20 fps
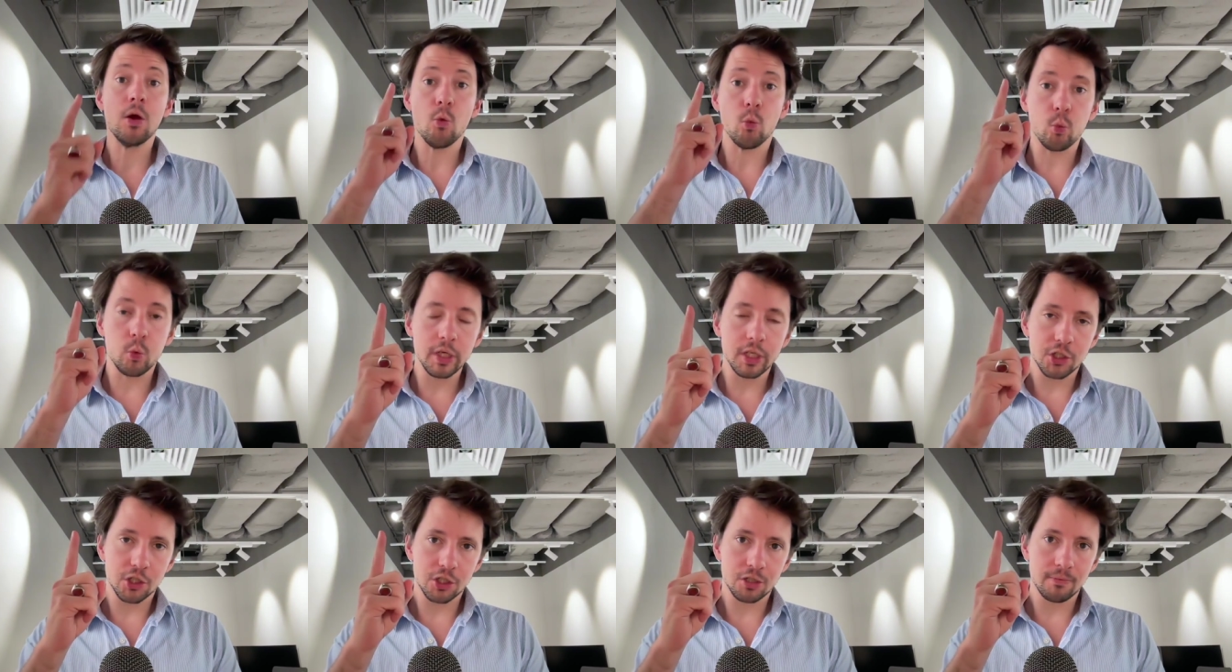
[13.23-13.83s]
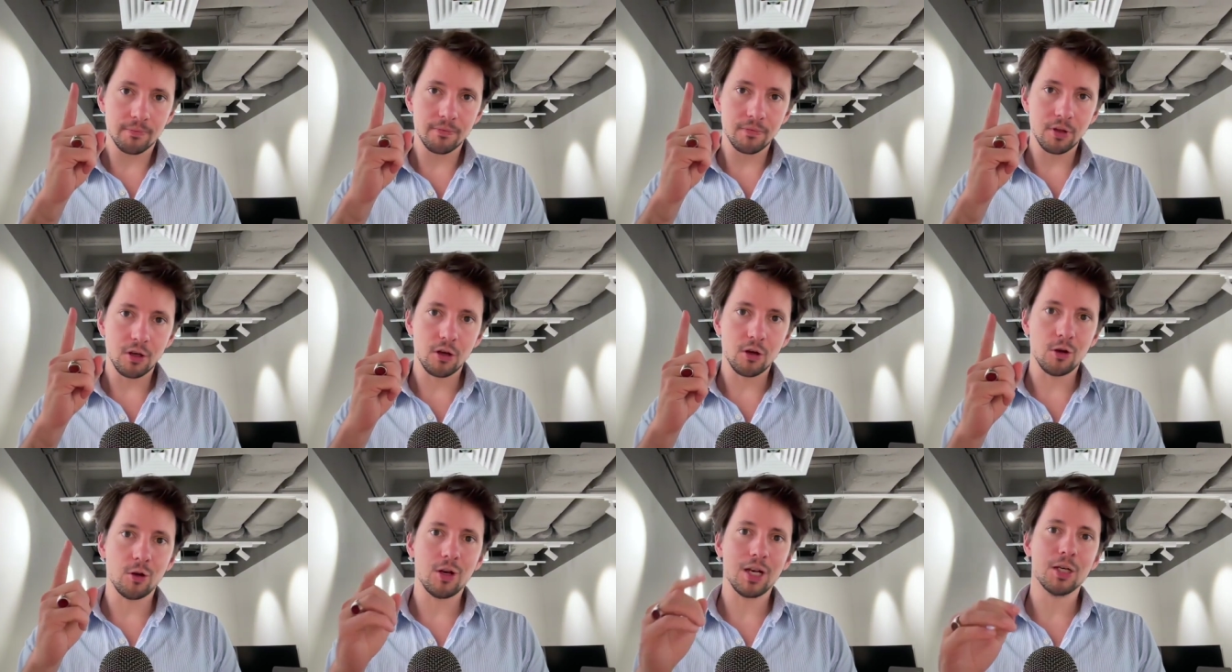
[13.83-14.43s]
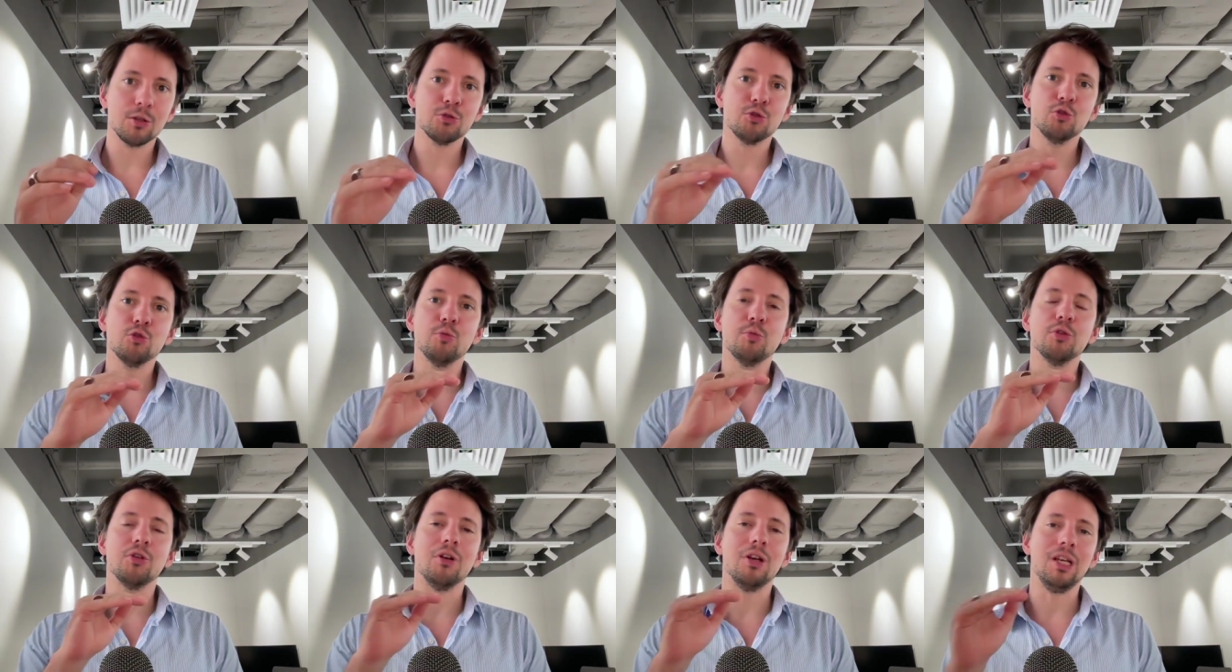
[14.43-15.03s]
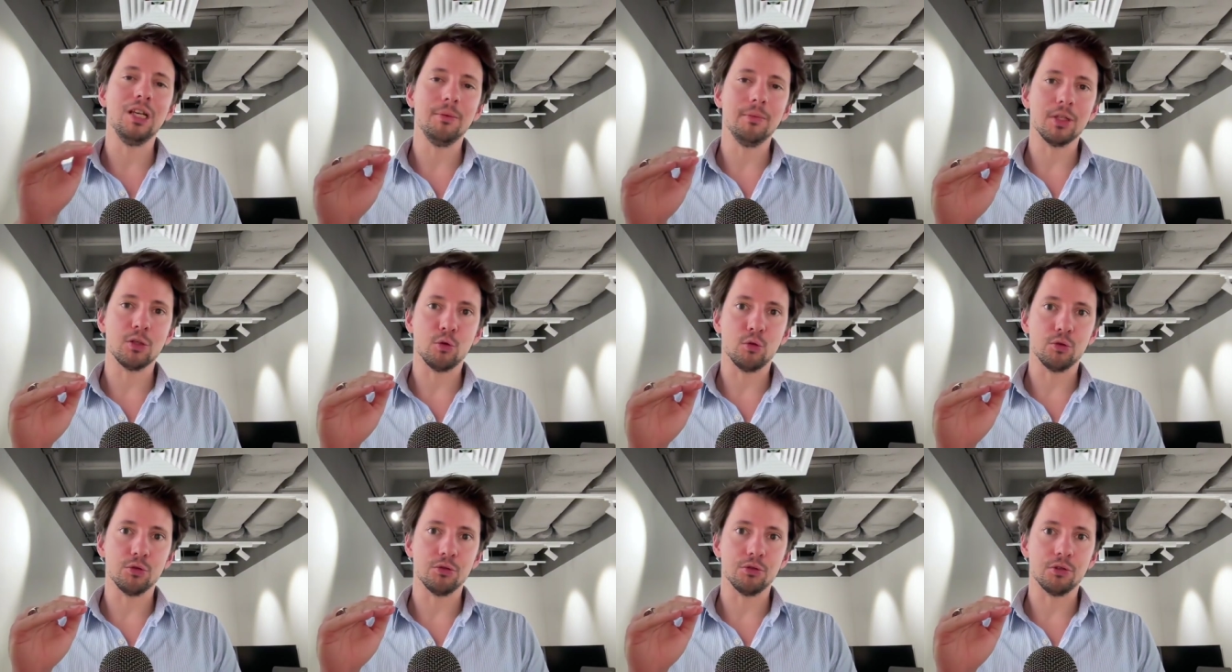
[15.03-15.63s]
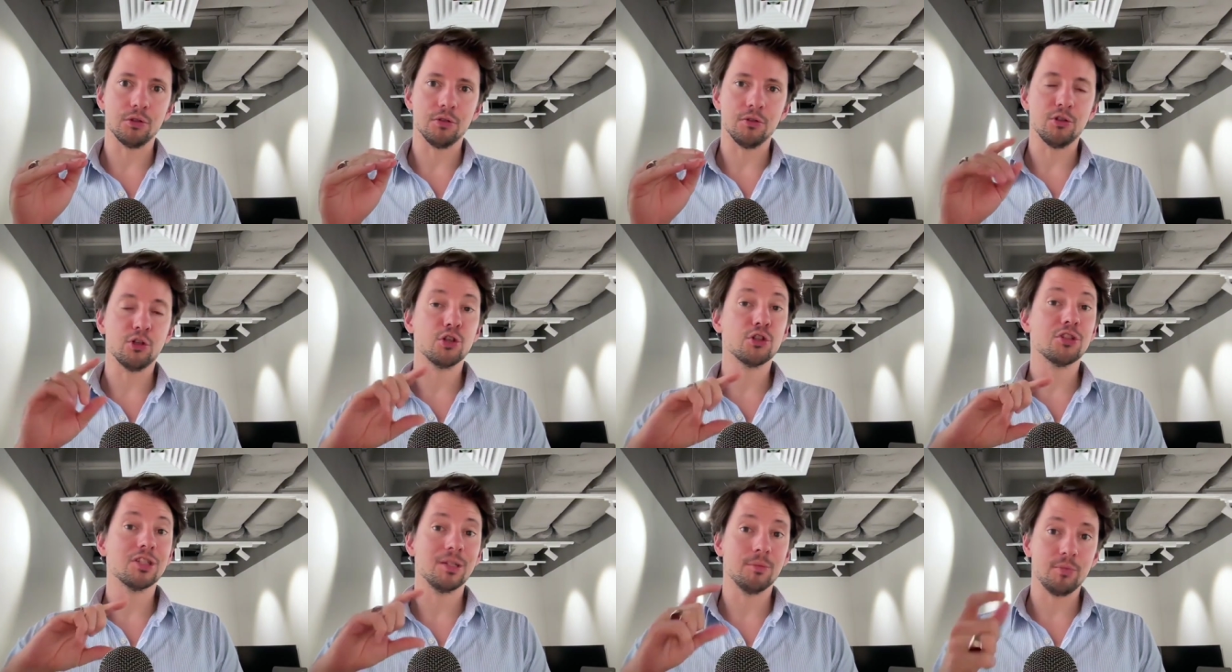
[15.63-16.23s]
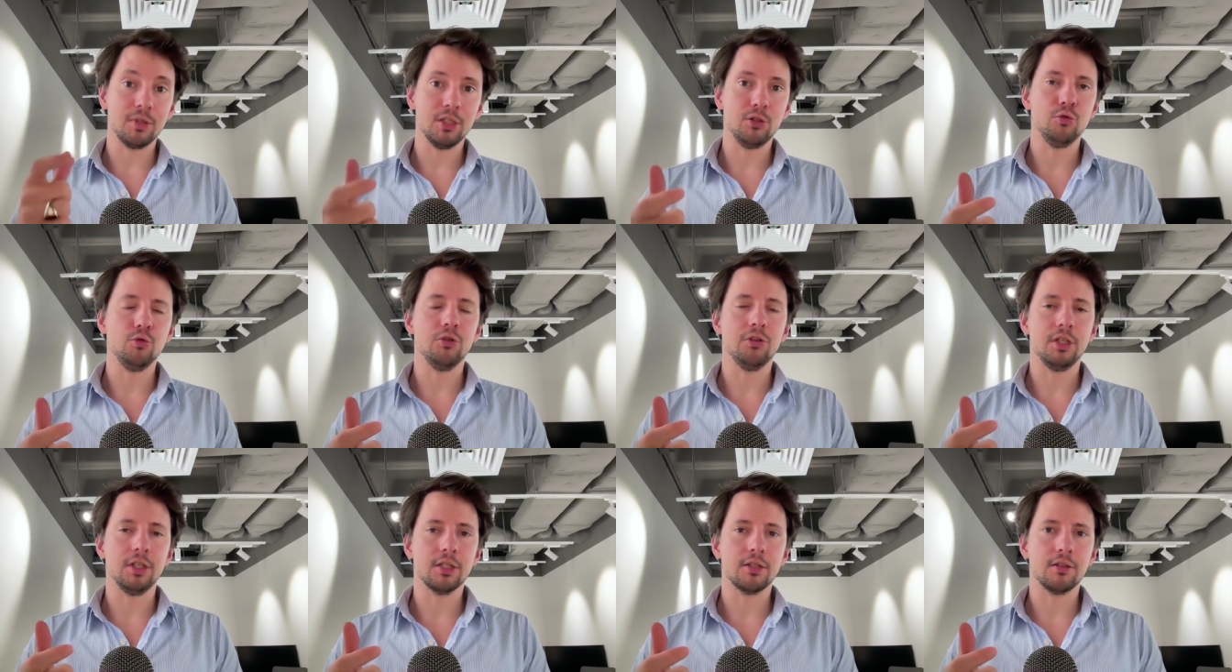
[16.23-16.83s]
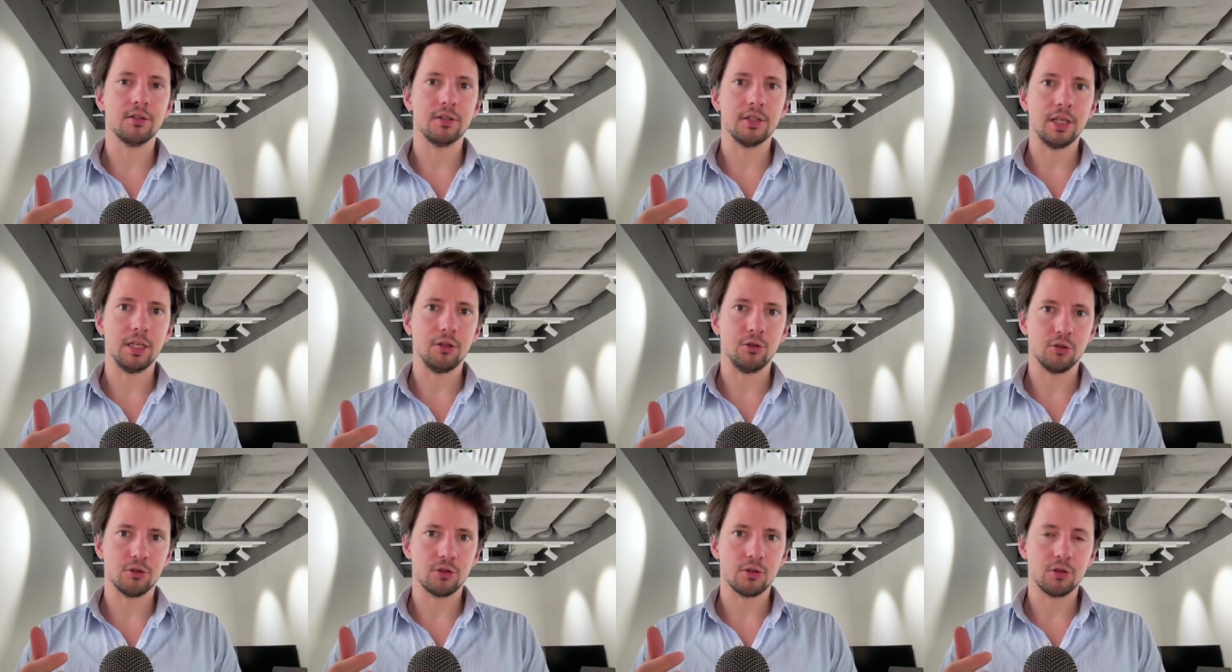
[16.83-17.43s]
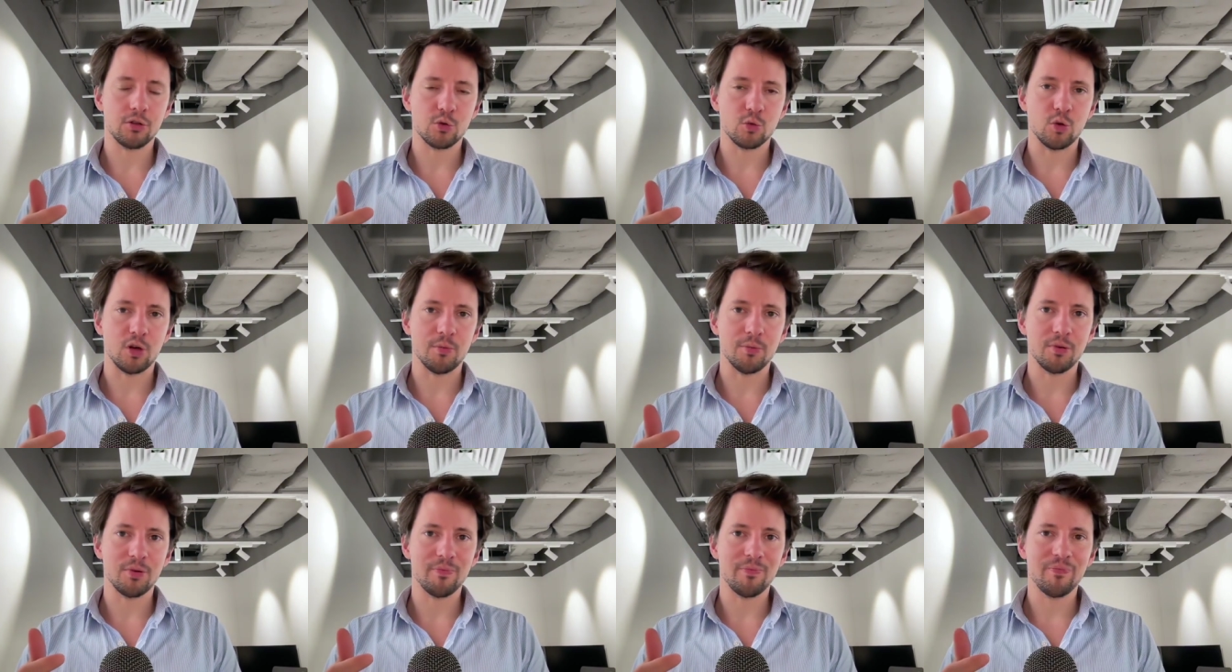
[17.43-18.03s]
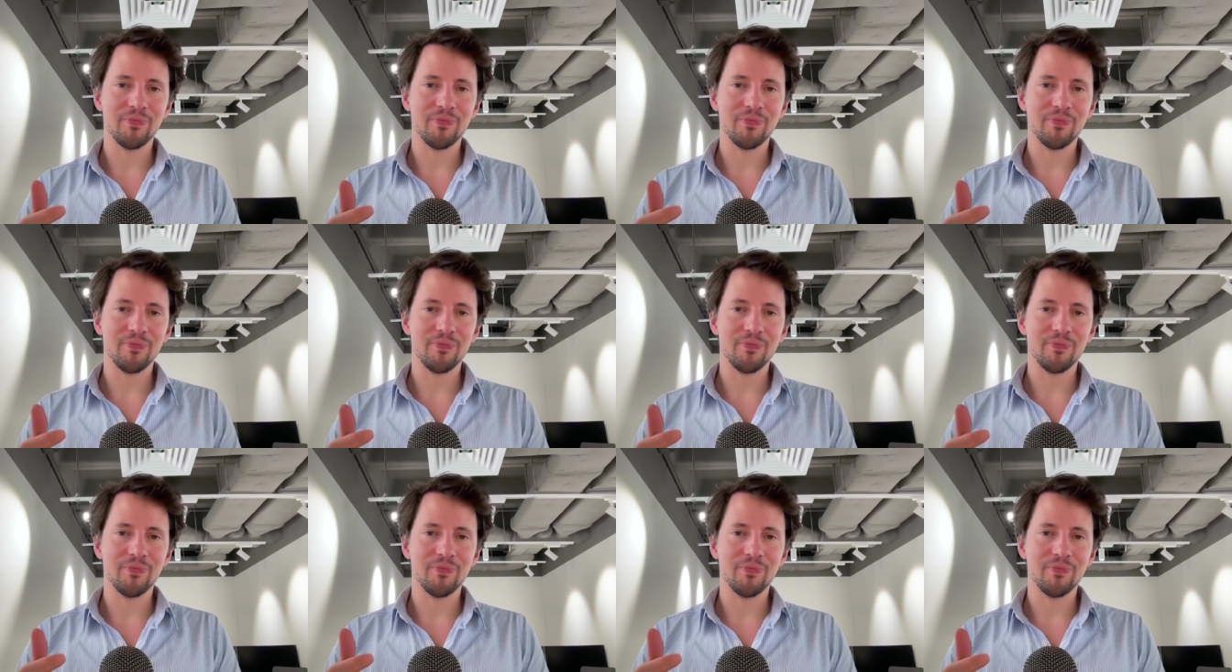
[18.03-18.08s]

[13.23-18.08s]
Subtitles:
which allows you to put a limit order, not simply do an instantaneous swap.